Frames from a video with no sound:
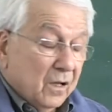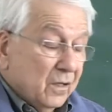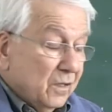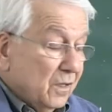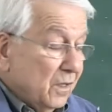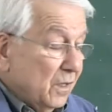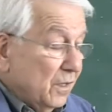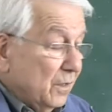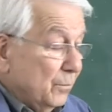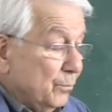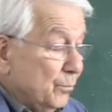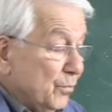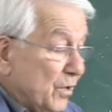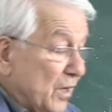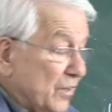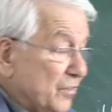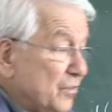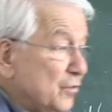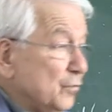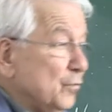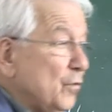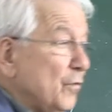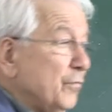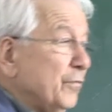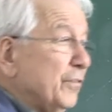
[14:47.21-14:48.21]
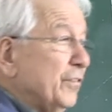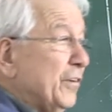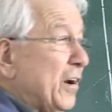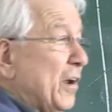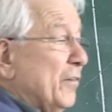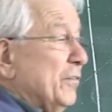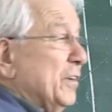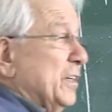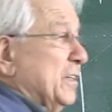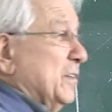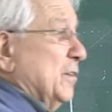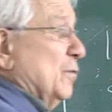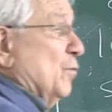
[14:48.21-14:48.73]
the presence of
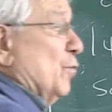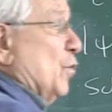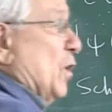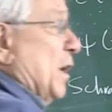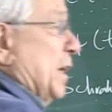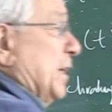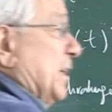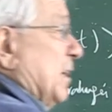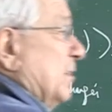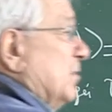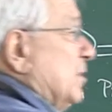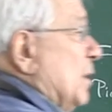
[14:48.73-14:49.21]
gravity via